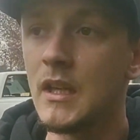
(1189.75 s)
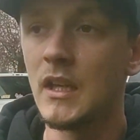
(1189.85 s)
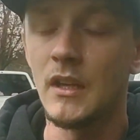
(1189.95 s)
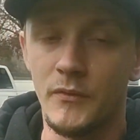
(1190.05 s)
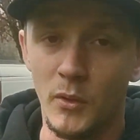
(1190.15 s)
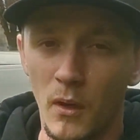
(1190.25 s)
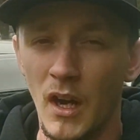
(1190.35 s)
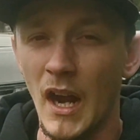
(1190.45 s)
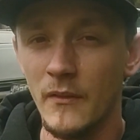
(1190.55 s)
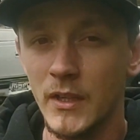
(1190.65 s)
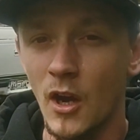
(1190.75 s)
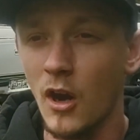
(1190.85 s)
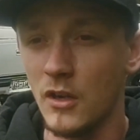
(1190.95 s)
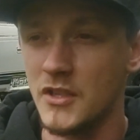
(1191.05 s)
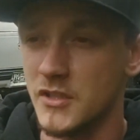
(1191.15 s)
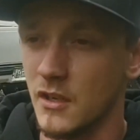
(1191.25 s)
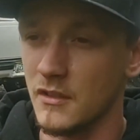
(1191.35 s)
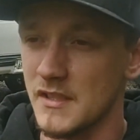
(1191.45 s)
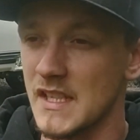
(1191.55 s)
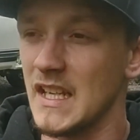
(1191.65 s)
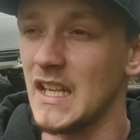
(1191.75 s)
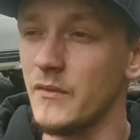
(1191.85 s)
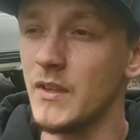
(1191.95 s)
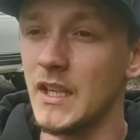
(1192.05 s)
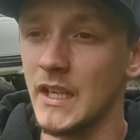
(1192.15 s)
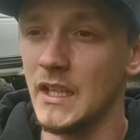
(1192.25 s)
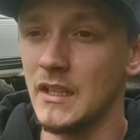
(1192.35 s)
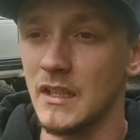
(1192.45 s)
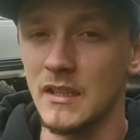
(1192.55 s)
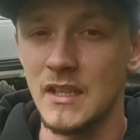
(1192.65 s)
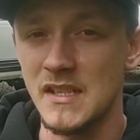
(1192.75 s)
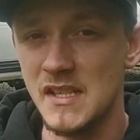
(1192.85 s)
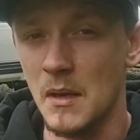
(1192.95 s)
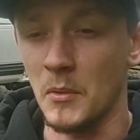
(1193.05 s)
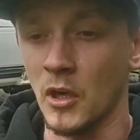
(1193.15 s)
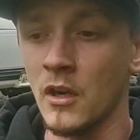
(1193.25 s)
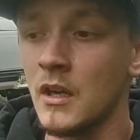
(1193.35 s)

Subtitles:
if you are having hard starts even in the summer,